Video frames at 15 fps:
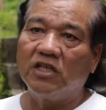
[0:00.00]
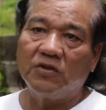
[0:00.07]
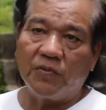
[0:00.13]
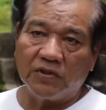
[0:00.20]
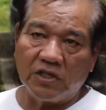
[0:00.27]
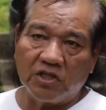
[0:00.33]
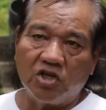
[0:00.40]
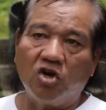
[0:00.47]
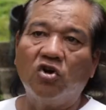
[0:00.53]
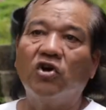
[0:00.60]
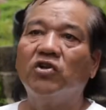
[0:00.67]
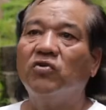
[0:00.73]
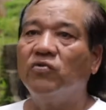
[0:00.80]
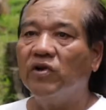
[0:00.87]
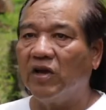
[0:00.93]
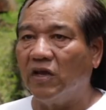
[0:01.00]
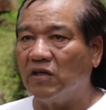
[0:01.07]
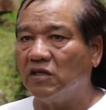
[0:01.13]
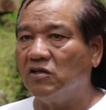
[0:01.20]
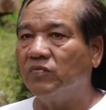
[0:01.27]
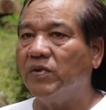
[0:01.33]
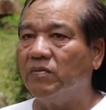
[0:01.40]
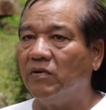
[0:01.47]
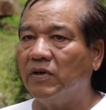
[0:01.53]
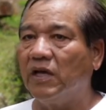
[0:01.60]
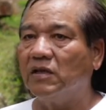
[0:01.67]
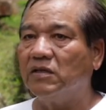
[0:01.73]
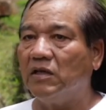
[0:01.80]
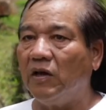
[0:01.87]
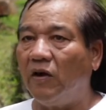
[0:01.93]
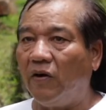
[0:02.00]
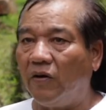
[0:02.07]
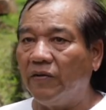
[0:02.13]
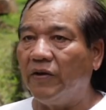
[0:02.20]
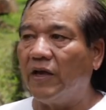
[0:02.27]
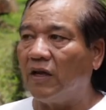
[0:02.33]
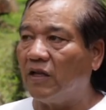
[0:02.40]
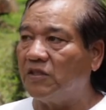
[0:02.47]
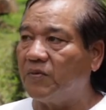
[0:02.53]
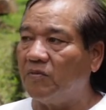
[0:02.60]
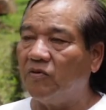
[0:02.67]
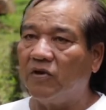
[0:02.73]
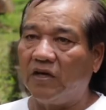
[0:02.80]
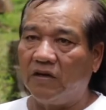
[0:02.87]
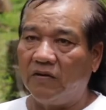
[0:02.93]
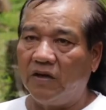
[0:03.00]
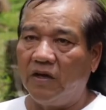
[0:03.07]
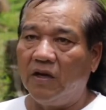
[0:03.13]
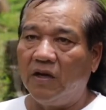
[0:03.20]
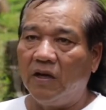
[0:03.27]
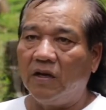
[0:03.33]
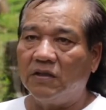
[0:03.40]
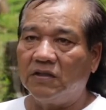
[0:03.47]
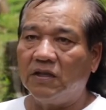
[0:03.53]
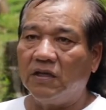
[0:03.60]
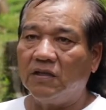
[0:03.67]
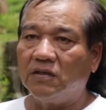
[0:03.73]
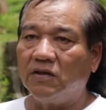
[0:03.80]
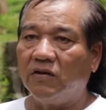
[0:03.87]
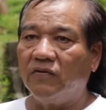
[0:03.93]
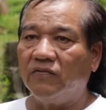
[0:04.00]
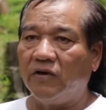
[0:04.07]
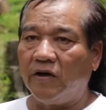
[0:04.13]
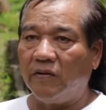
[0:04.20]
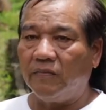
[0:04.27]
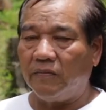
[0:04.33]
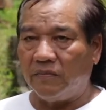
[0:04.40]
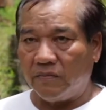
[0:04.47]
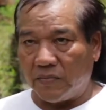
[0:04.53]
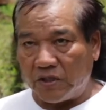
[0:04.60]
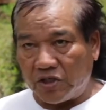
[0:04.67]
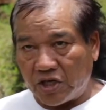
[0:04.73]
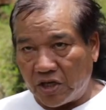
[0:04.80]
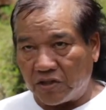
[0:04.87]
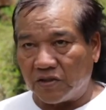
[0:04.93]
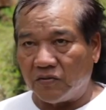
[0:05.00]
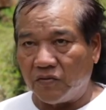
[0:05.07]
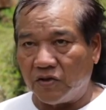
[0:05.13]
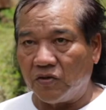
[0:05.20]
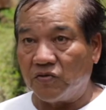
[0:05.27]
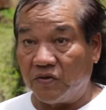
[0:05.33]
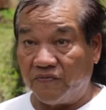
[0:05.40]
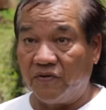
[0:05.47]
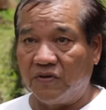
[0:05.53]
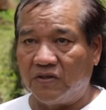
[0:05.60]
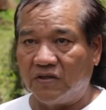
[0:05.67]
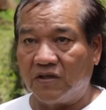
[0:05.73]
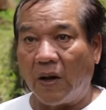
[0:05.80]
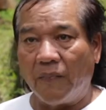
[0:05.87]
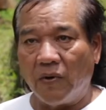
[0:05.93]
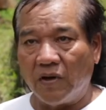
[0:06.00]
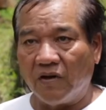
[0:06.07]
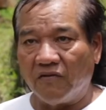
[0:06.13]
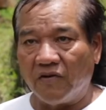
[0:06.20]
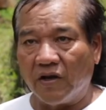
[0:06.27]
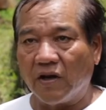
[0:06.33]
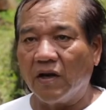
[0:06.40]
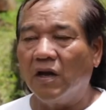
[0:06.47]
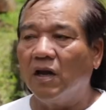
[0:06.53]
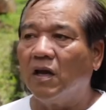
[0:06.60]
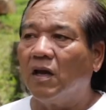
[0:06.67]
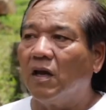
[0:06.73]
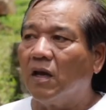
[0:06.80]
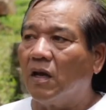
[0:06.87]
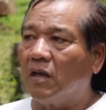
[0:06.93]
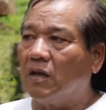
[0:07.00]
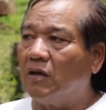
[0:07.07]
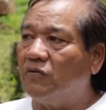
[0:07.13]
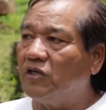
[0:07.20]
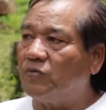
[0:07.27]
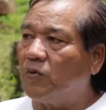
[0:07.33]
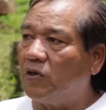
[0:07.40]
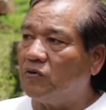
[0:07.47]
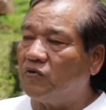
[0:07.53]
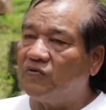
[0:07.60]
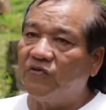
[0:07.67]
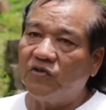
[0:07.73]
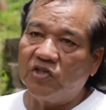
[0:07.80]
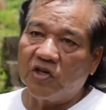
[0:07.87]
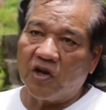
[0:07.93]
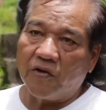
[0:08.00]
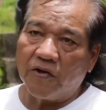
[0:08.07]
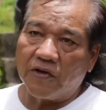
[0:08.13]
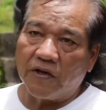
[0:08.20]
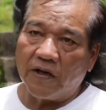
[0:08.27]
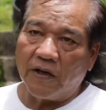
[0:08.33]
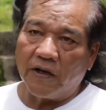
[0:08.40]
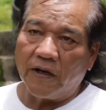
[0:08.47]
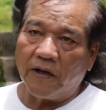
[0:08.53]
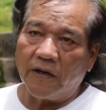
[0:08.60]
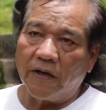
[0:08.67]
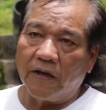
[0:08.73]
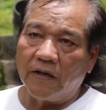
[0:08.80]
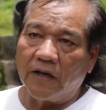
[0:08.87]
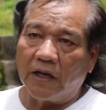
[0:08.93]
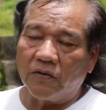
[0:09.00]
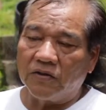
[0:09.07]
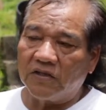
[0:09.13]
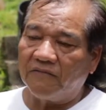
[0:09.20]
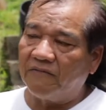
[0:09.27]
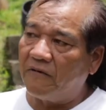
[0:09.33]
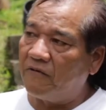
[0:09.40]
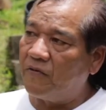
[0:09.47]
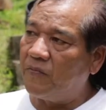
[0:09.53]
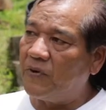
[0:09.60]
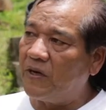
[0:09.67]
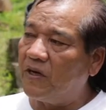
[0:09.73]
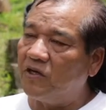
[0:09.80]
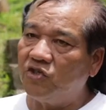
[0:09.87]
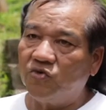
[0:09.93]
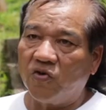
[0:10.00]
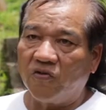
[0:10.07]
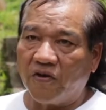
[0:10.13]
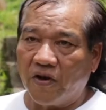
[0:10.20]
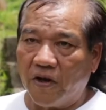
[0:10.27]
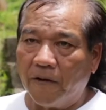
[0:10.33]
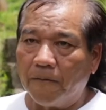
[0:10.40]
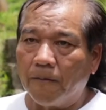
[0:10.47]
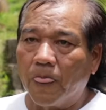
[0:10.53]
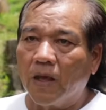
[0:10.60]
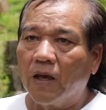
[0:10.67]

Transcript: transported down and to regate it. So people get on that, these people get a, a sense of um, the shelter, which was the first tarpaulin thing. The other response was food security, and uh, that was a very big issue here